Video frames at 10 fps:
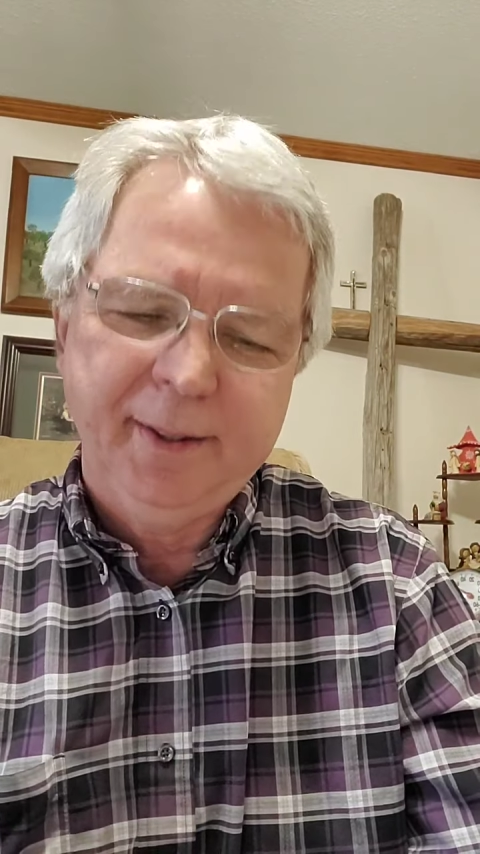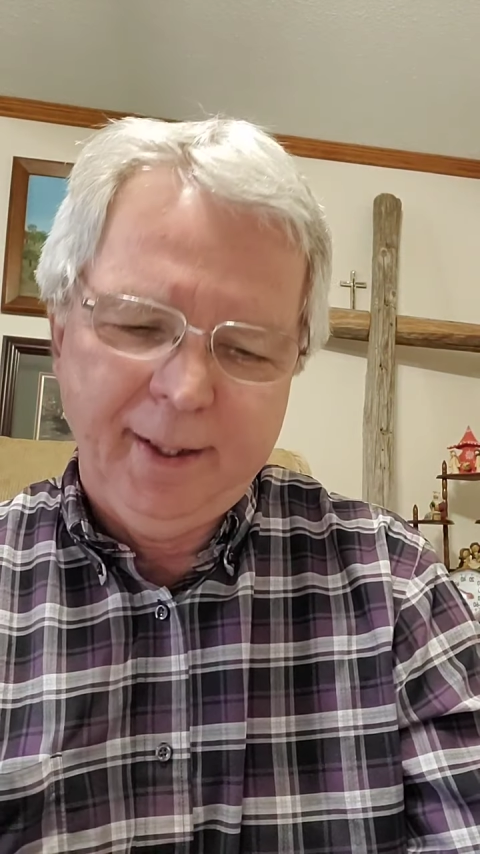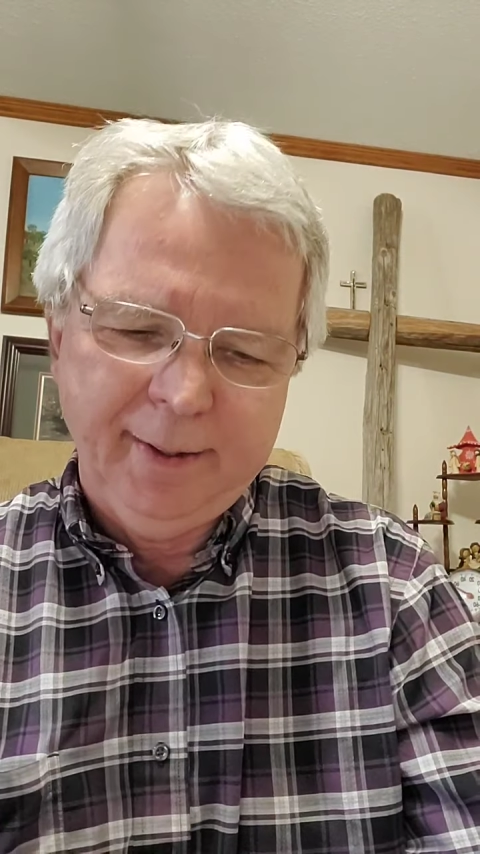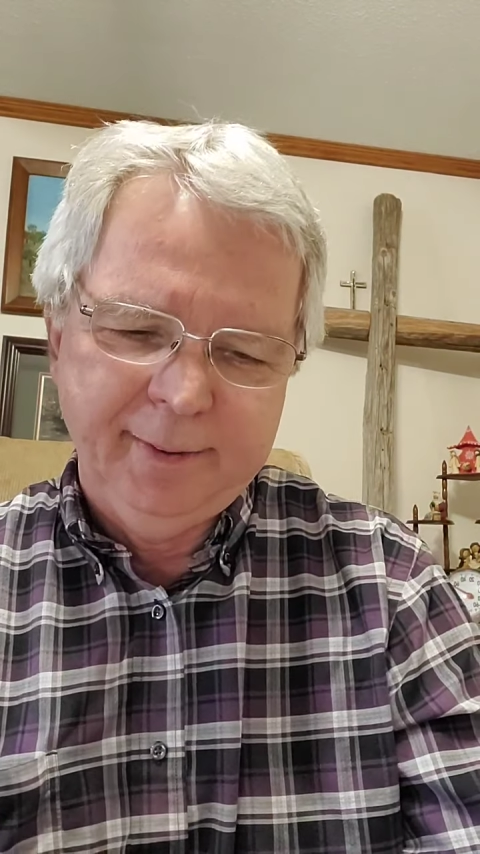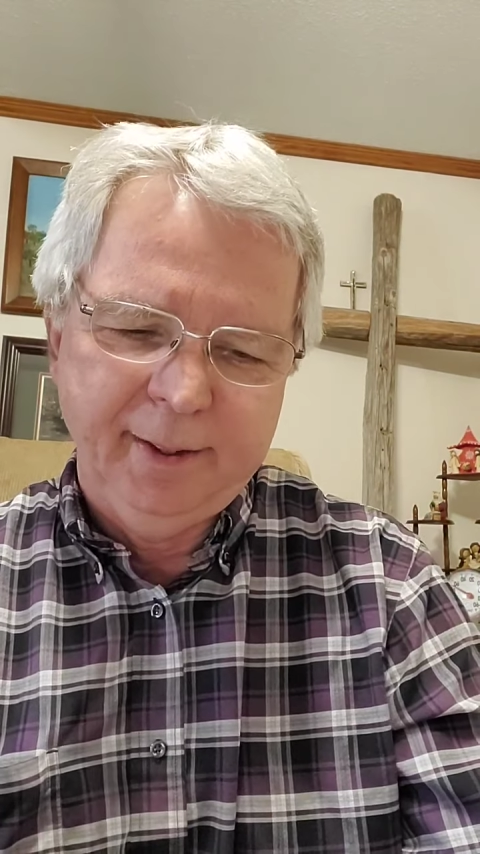to
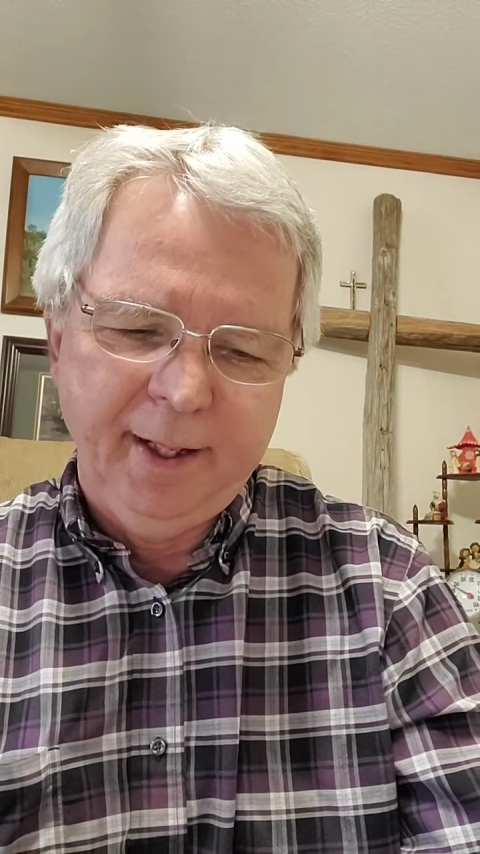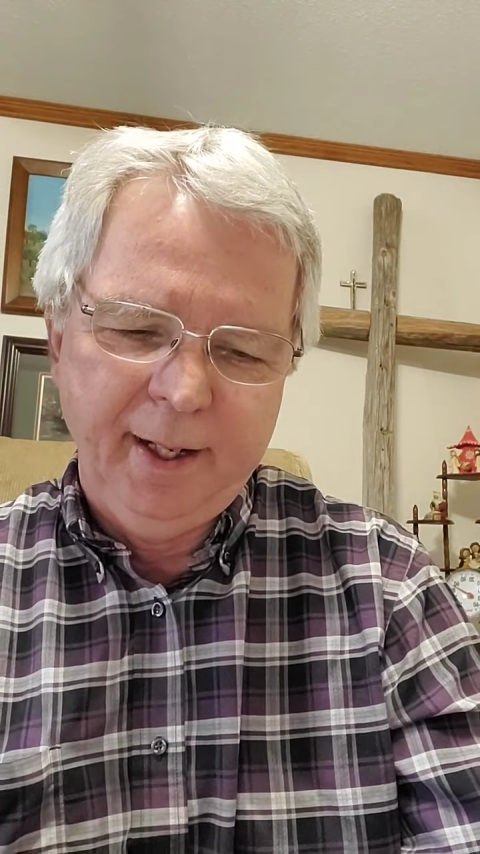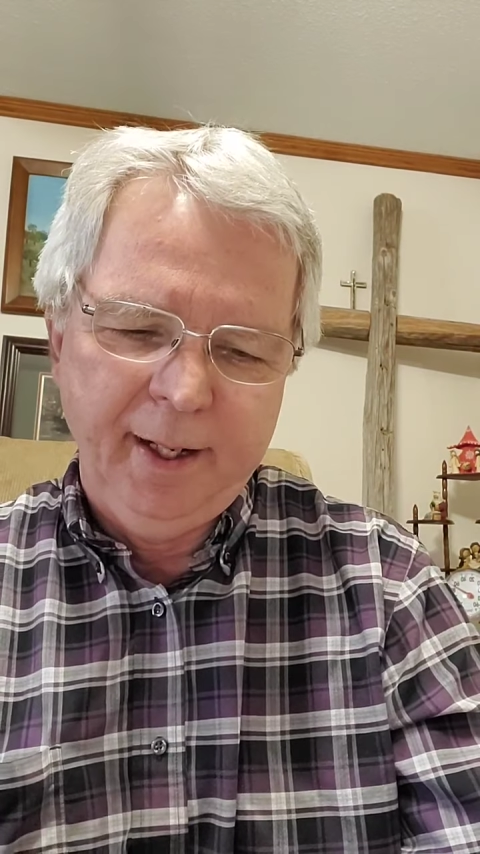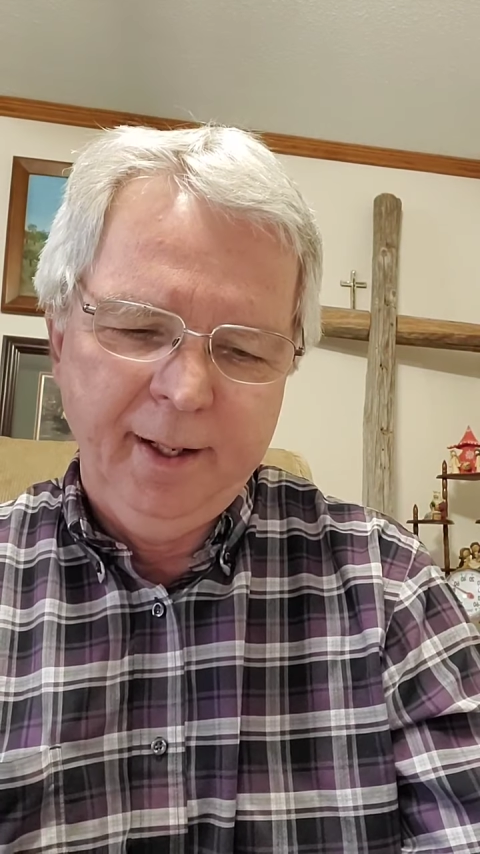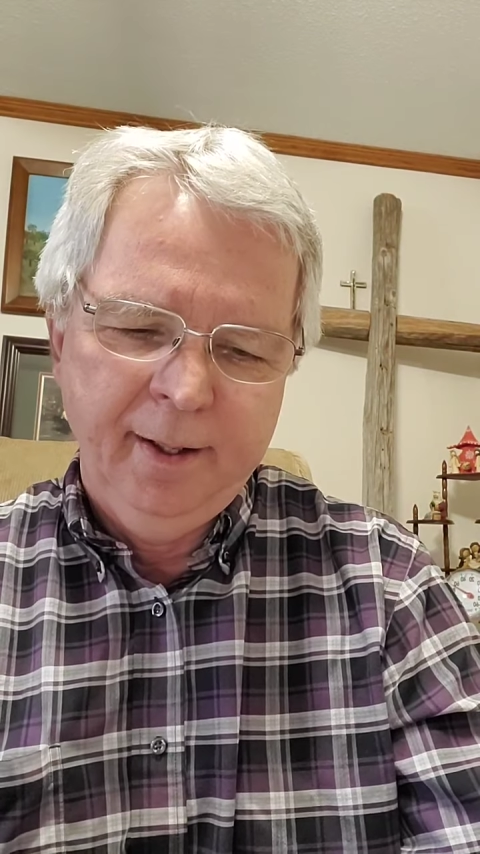God
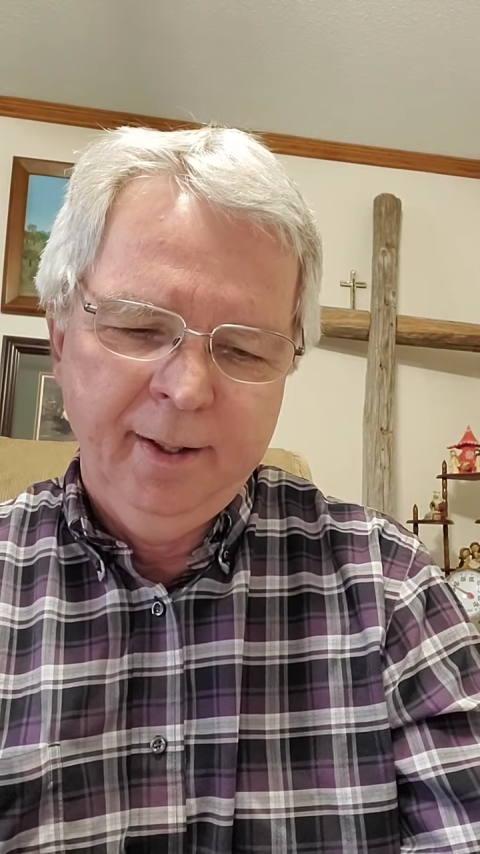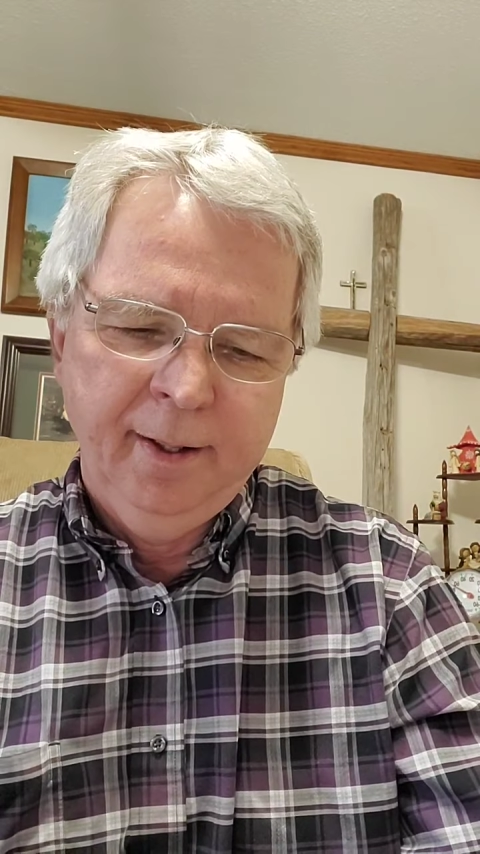today